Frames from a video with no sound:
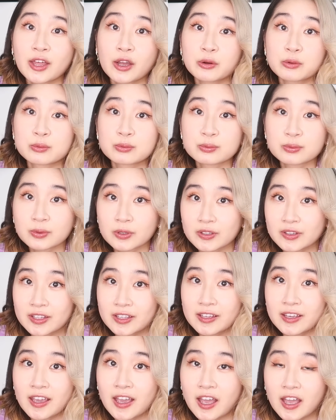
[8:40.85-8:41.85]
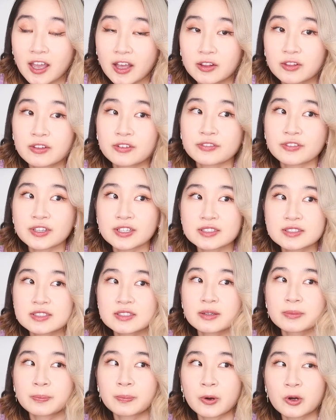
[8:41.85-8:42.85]
that really elevates
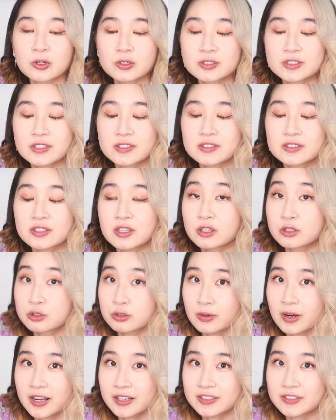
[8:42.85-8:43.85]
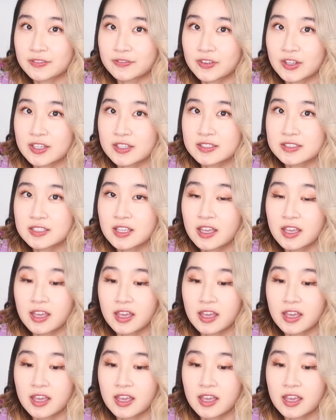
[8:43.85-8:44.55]
a person's attractiveness